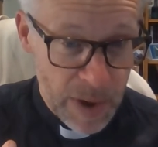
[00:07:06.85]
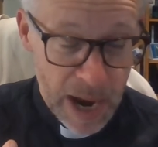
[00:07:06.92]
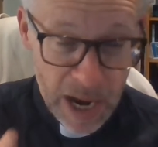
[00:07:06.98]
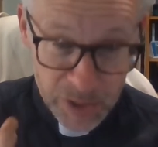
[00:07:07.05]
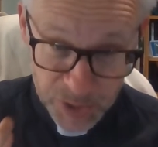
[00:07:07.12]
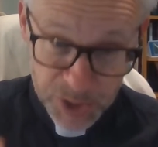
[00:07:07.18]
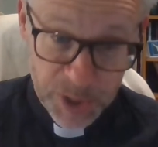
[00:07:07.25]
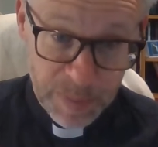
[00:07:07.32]

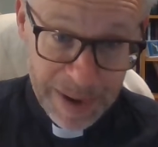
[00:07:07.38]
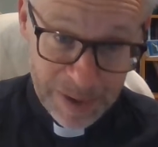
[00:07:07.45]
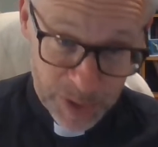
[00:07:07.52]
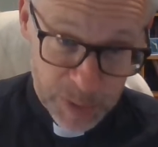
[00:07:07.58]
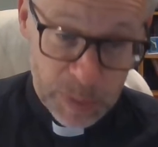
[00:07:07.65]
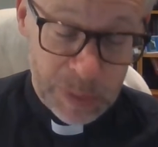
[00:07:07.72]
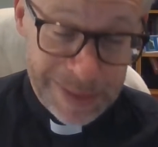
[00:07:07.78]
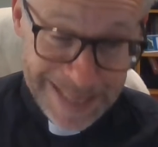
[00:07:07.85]

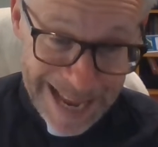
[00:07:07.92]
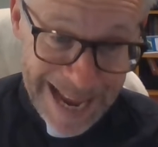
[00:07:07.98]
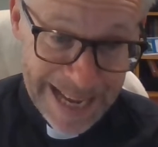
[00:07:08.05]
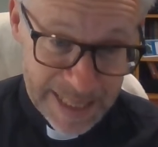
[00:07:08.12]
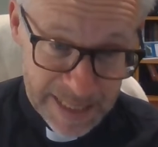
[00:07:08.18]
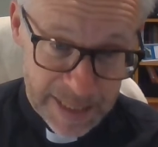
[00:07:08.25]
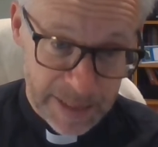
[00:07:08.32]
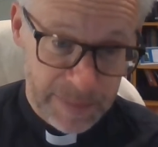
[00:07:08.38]
unsurmountable
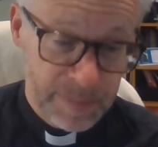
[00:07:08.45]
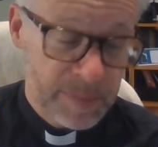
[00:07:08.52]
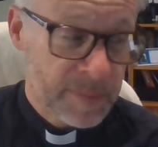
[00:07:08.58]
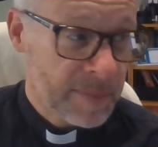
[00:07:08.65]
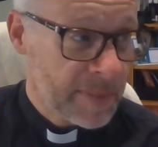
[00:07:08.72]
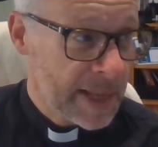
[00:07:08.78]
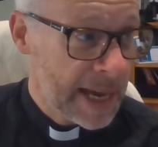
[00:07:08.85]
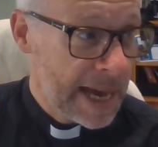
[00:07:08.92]
debt,
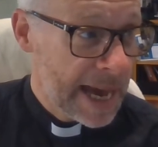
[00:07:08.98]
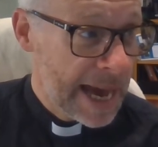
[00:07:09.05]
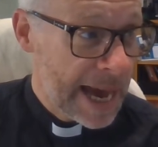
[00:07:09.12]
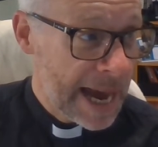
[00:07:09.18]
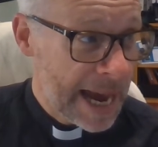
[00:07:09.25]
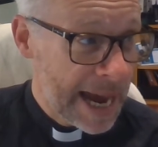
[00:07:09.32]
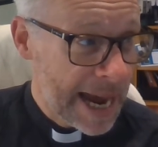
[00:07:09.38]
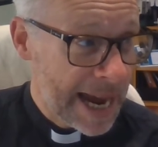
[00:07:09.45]

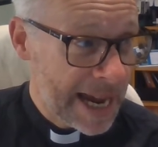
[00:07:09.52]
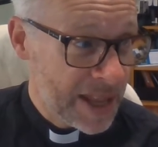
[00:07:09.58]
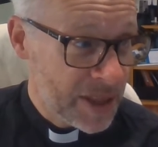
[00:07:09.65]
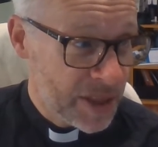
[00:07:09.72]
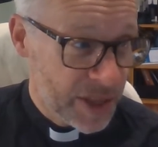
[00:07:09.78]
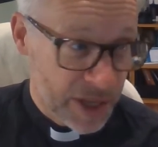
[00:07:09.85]
and